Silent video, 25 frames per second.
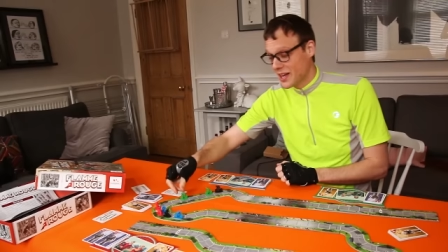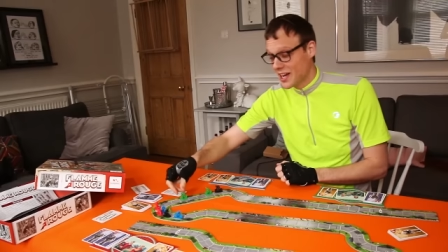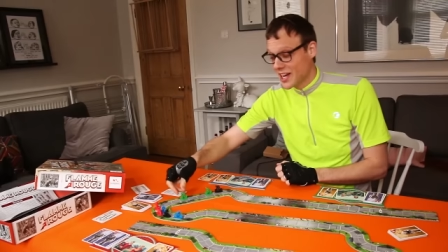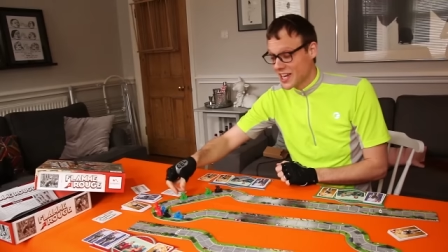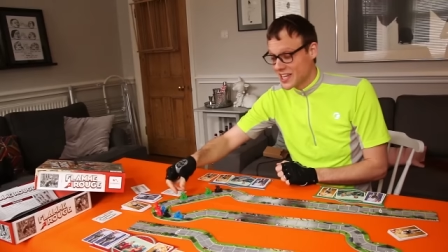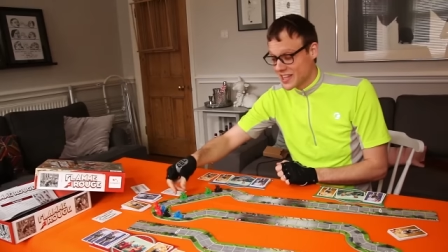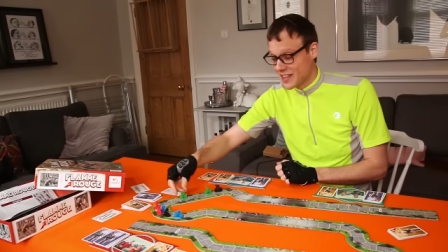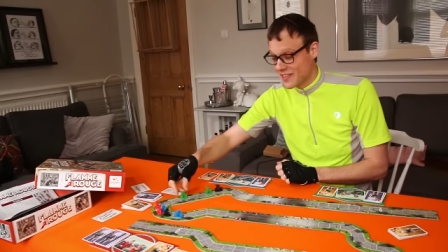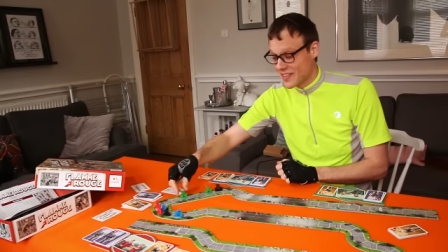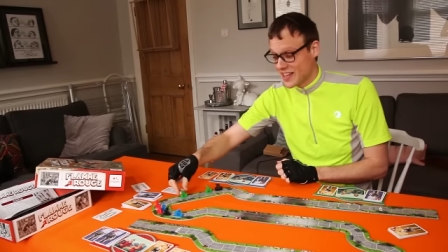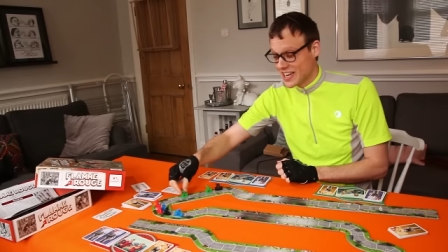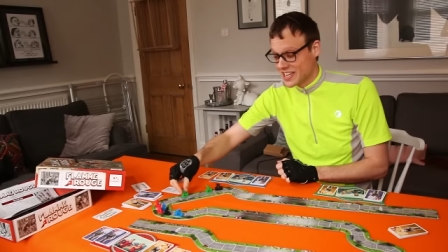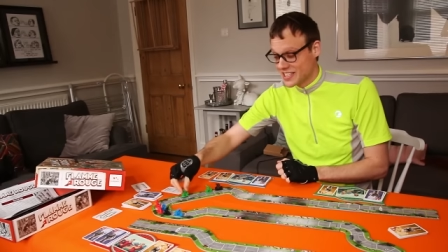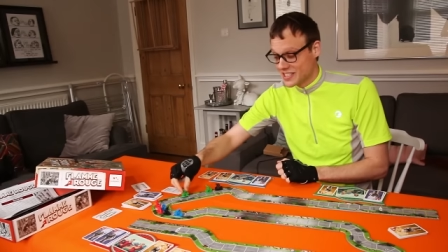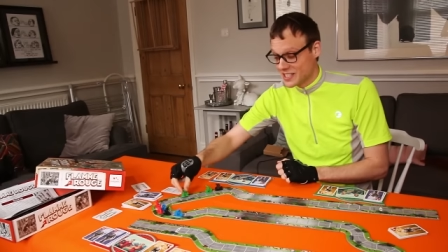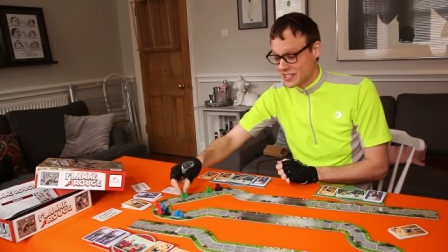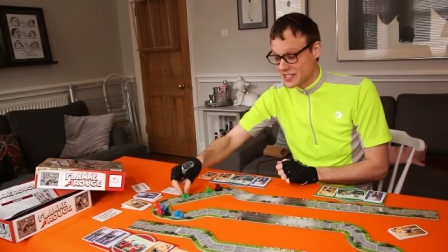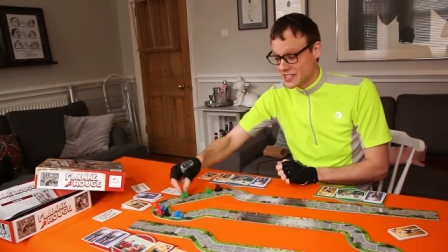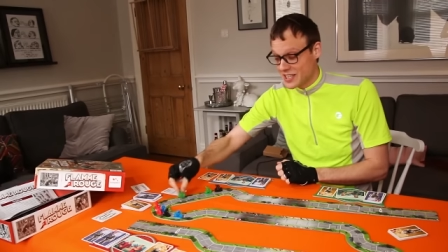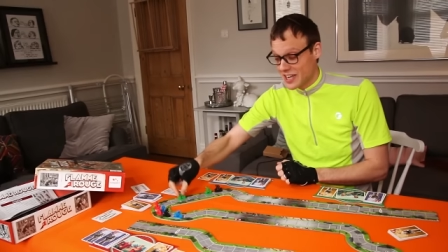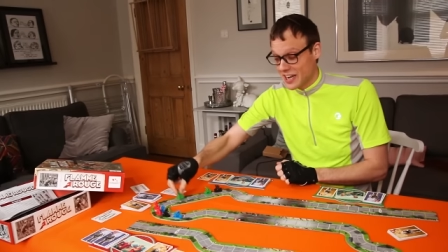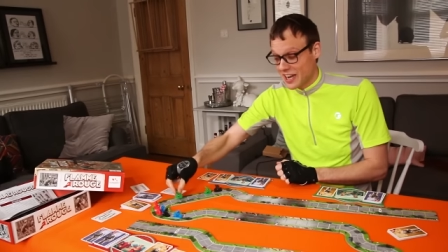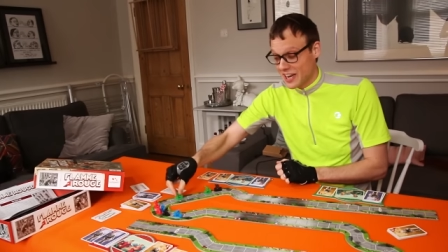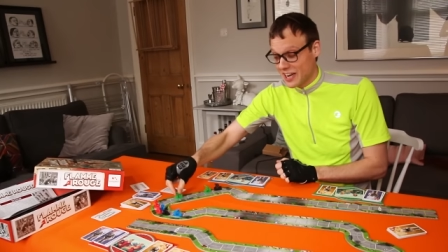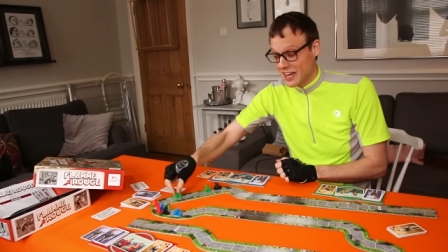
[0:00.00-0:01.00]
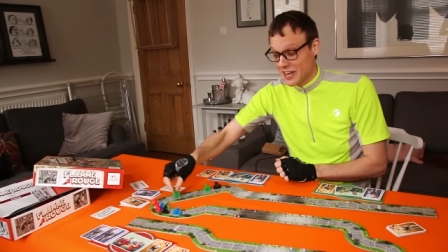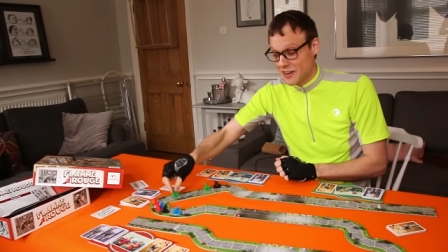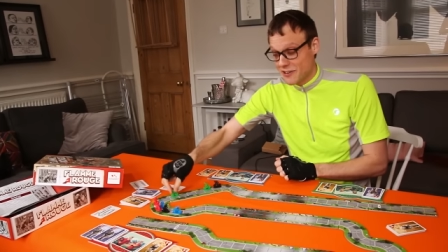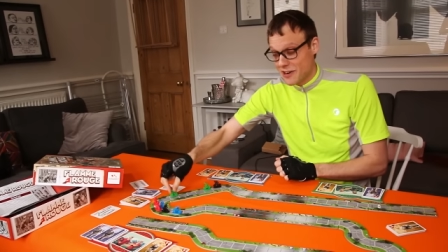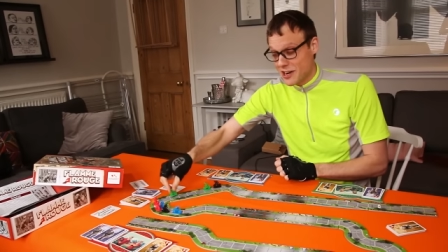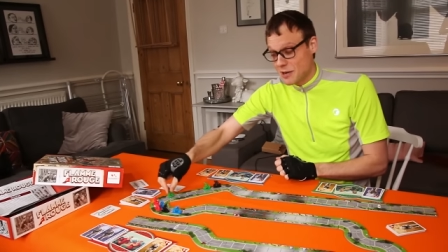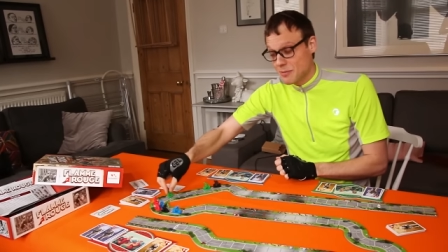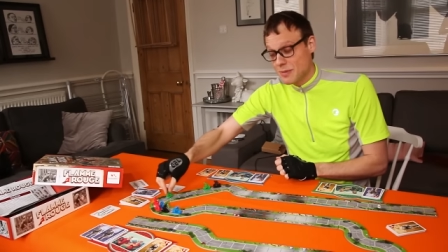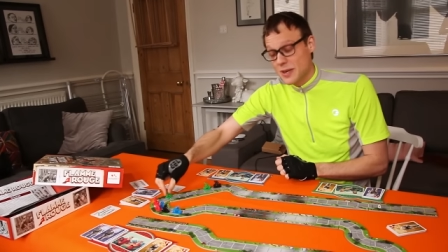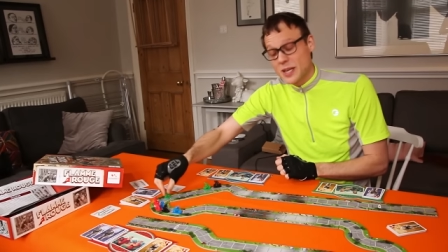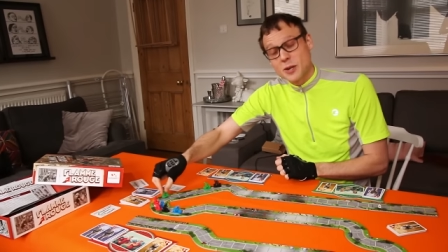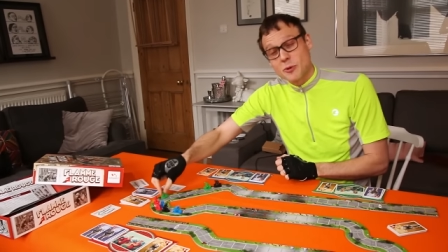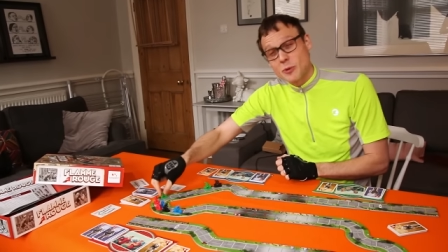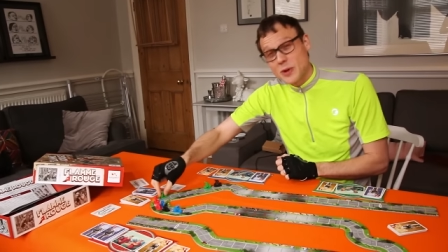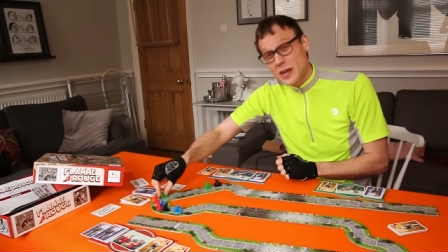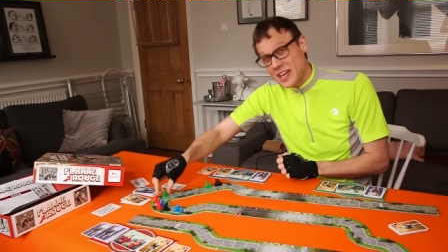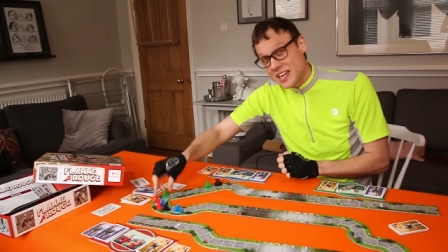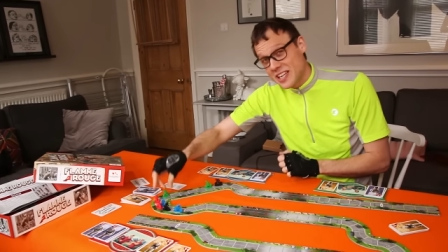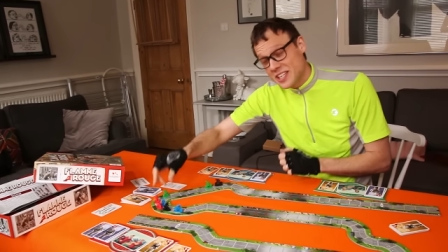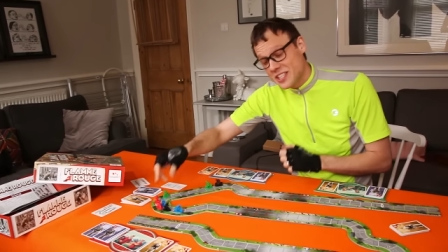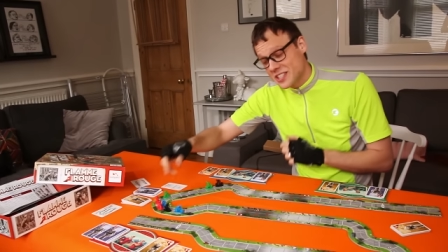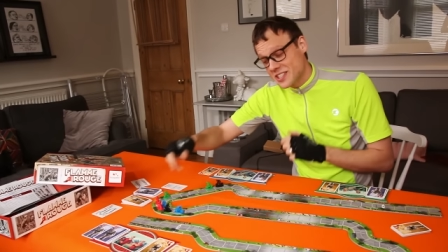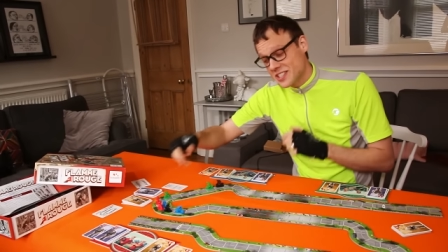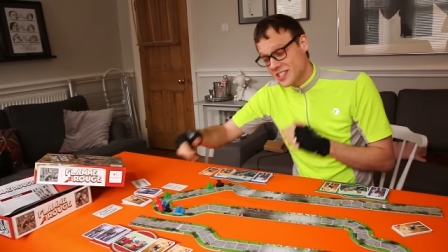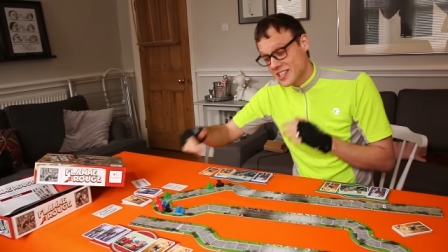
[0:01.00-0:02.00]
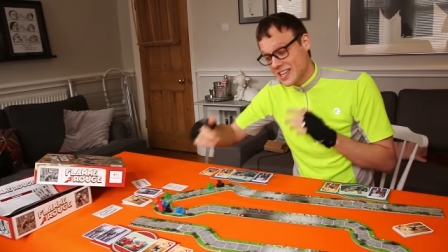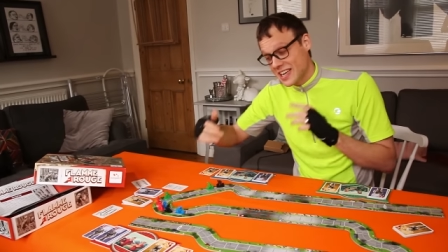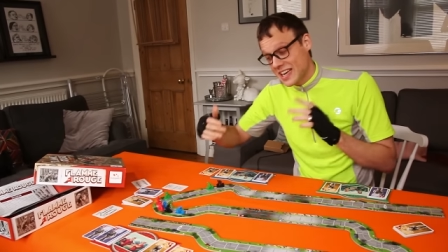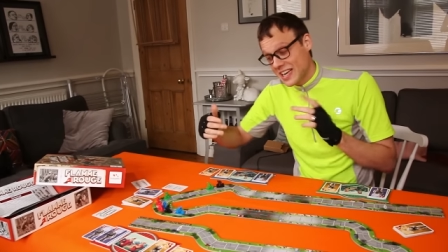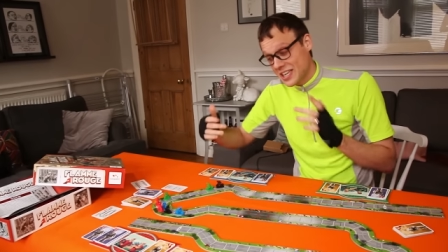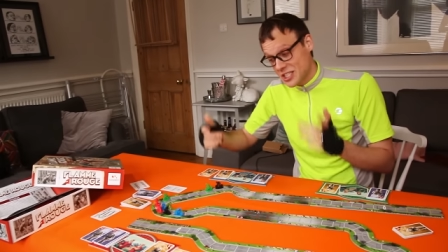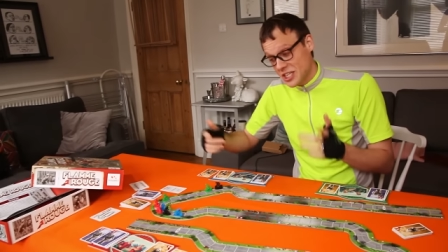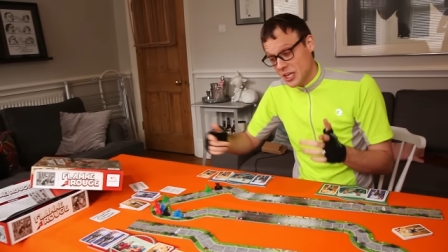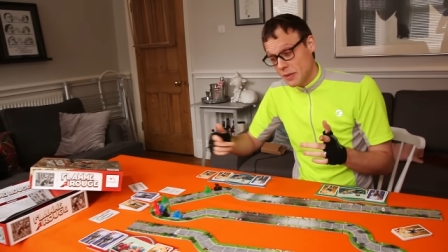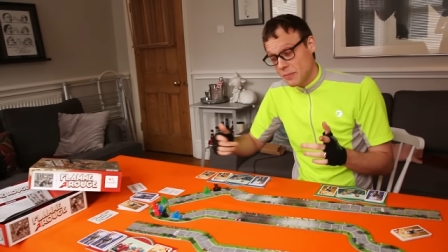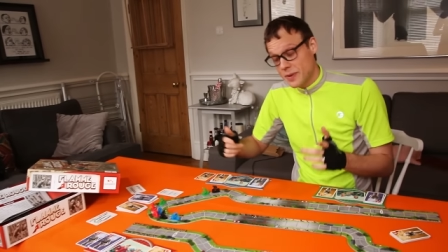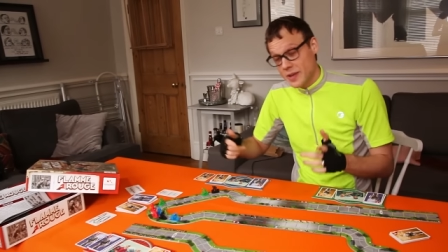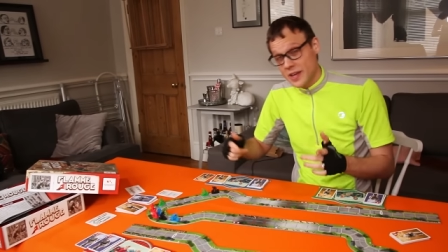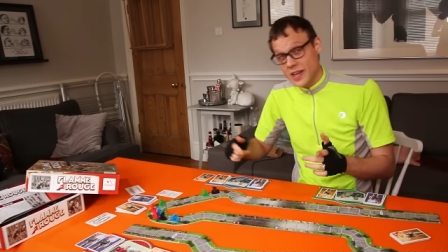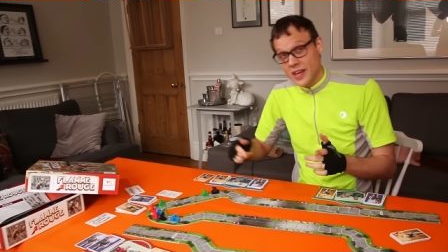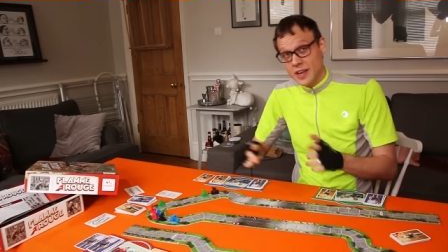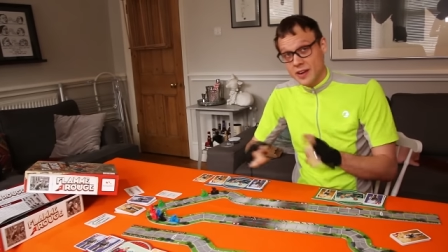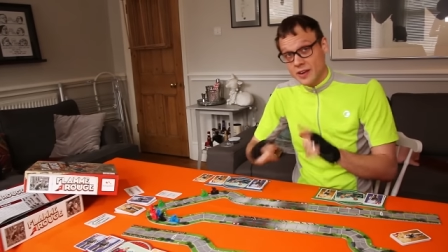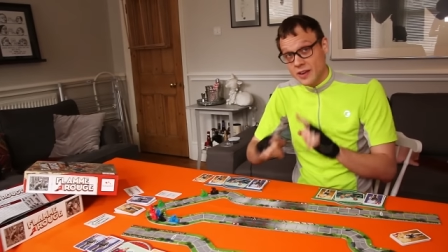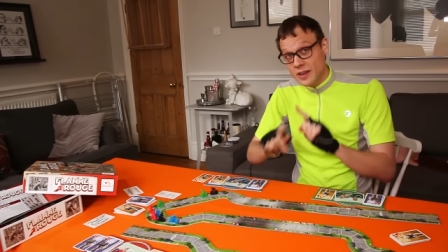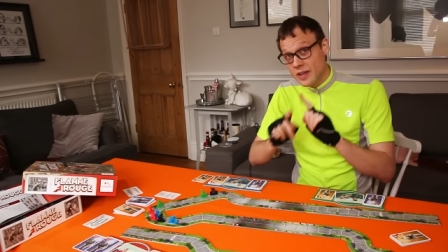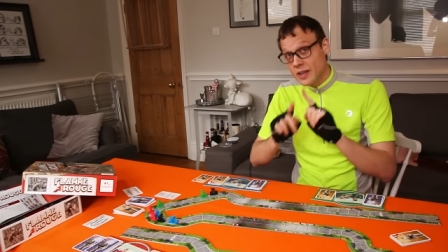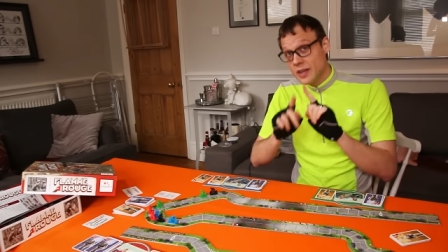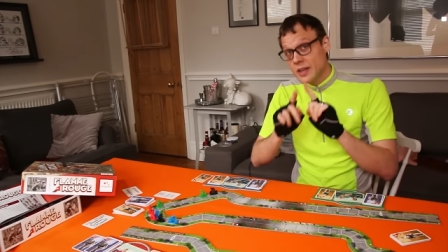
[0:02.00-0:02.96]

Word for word: behind that then has to cycle incredibly quickly just to catch up again.